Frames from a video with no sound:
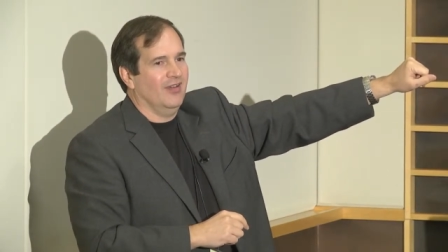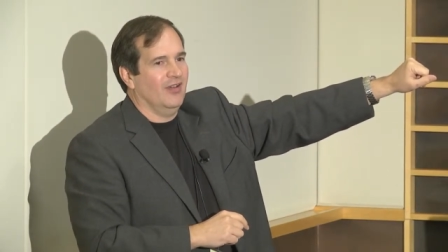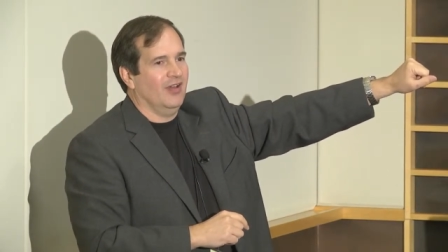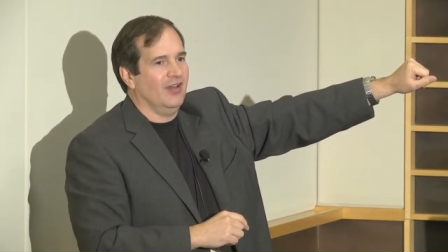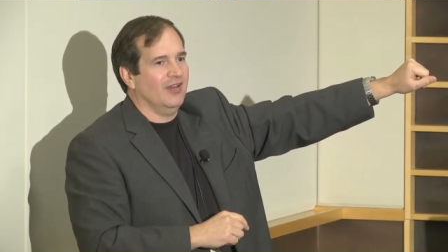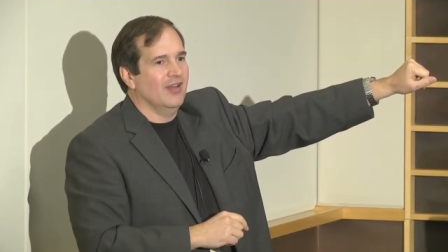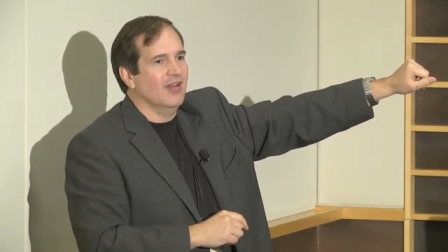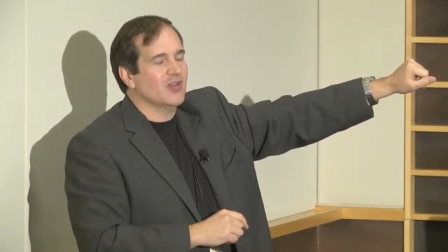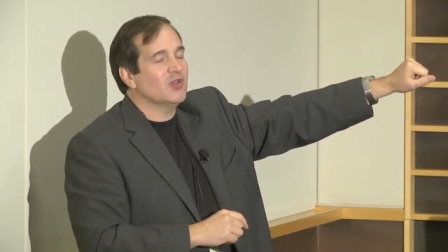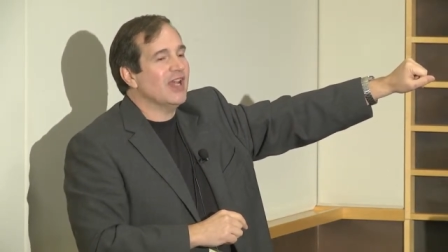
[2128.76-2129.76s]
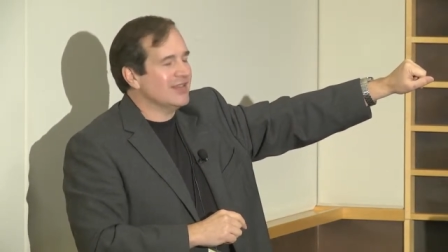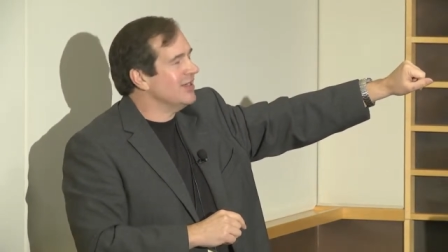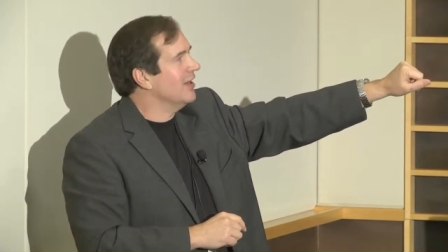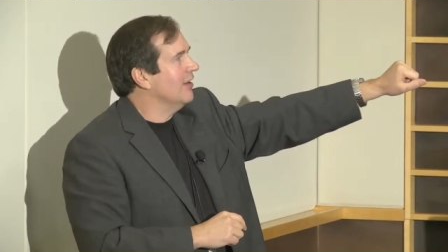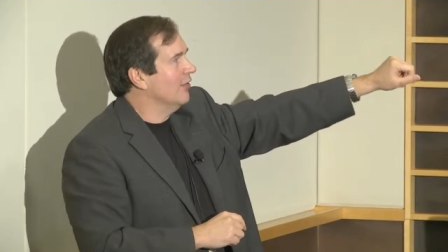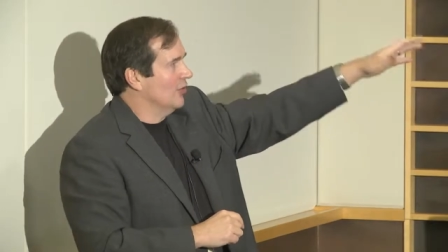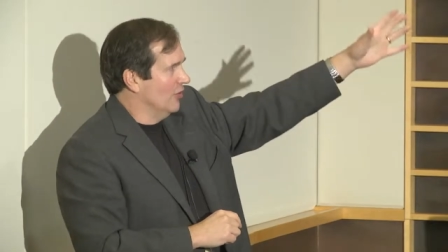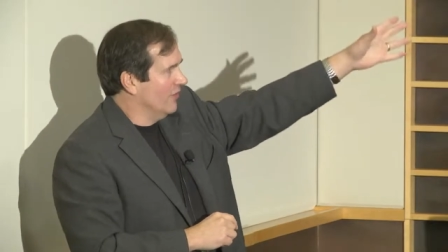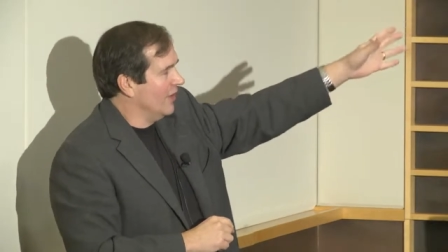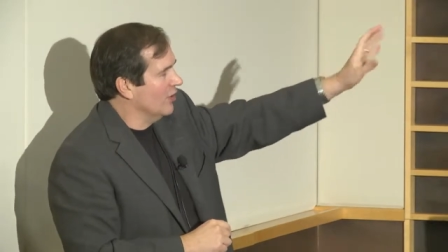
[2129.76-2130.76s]
All right? So testing
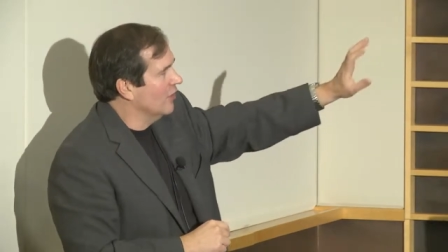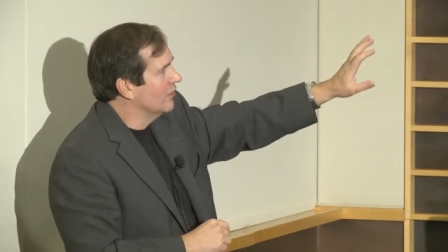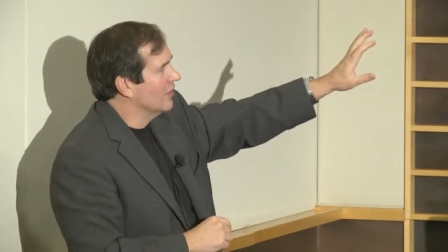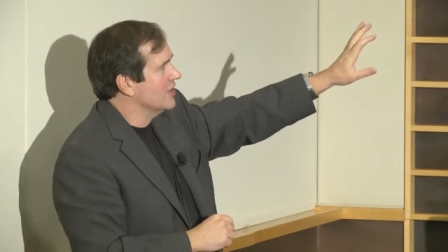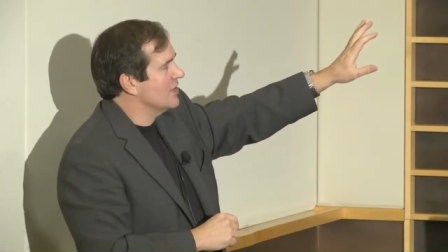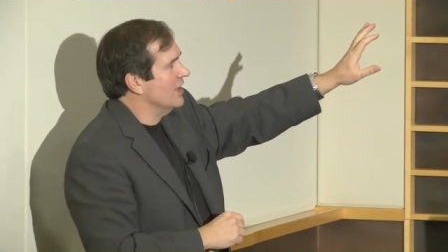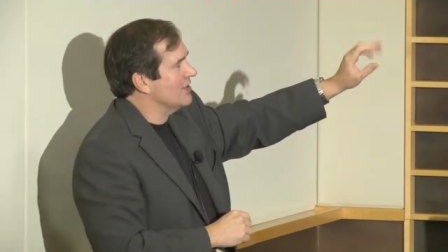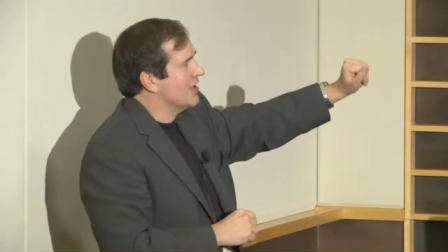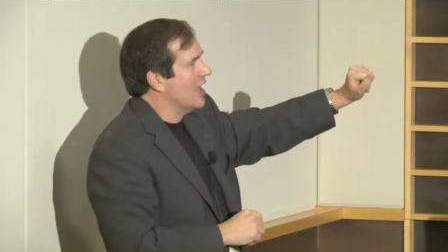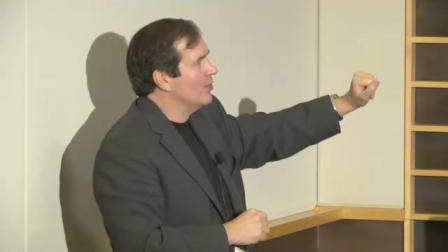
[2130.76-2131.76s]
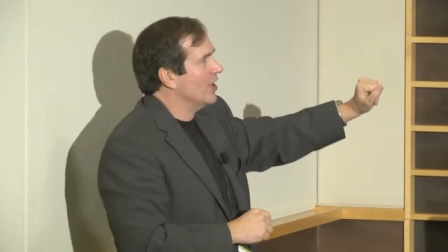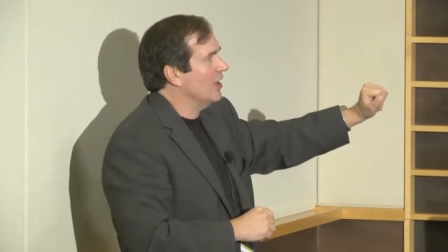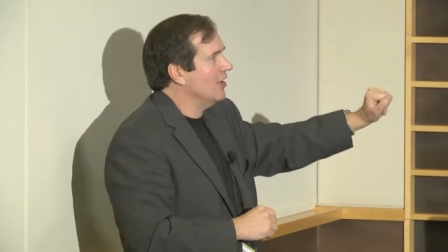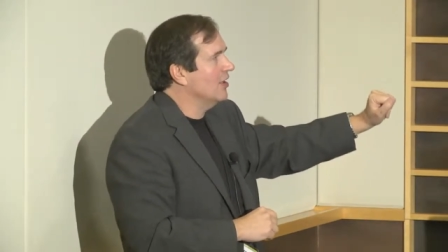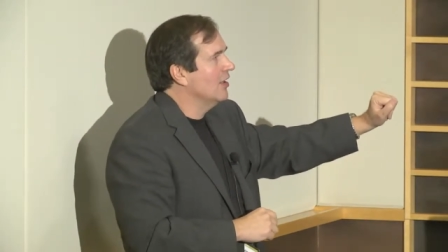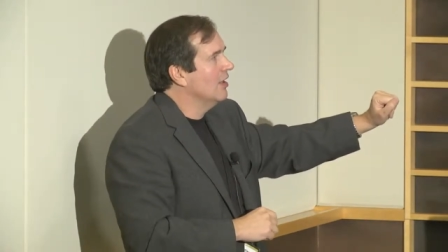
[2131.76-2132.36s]
your failover is complicated.